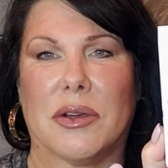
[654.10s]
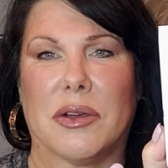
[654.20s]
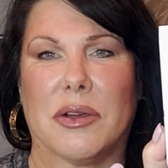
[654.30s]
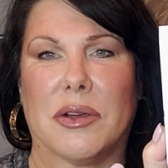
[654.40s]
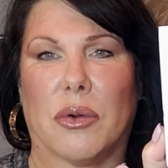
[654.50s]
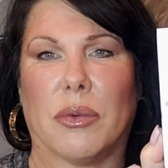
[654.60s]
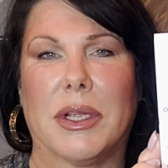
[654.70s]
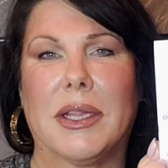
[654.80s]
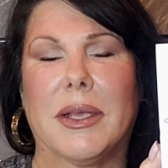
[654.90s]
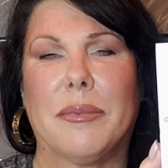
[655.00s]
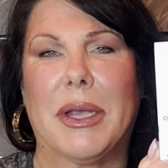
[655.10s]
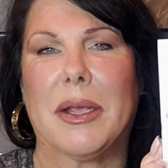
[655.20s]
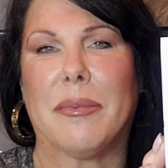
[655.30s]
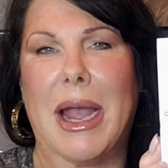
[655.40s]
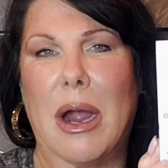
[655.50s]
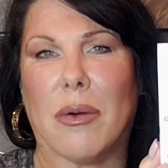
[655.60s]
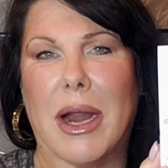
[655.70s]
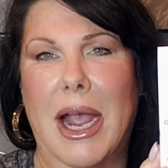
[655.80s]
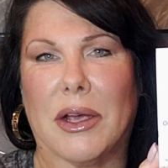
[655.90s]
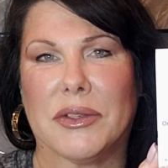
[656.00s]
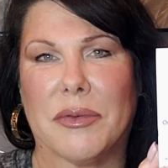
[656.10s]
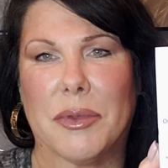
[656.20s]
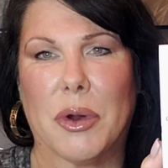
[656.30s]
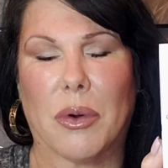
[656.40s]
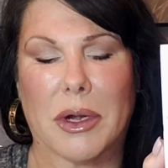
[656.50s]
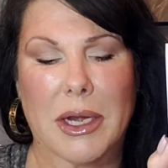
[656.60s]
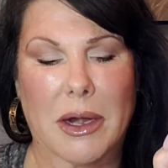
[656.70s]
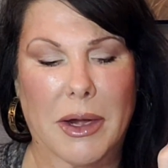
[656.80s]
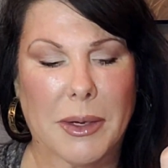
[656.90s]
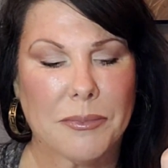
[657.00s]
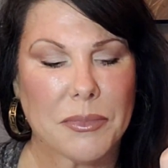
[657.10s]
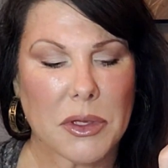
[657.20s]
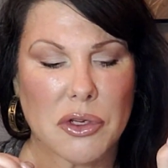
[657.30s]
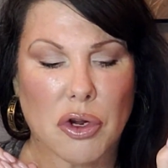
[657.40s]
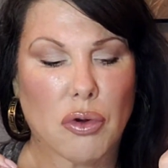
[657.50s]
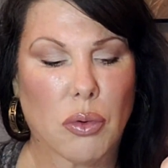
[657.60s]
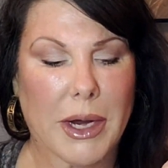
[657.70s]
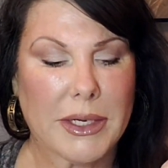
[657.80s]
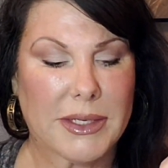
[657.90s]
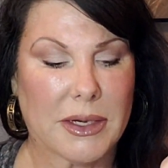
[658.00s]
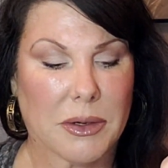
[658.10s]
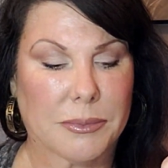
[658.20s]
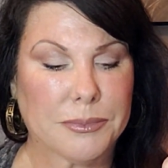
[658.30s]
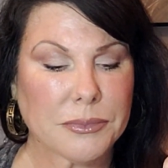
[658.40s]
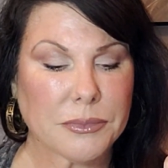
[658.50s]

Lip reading: This is a really big powerhouse from The Ordinary. It's a great serum.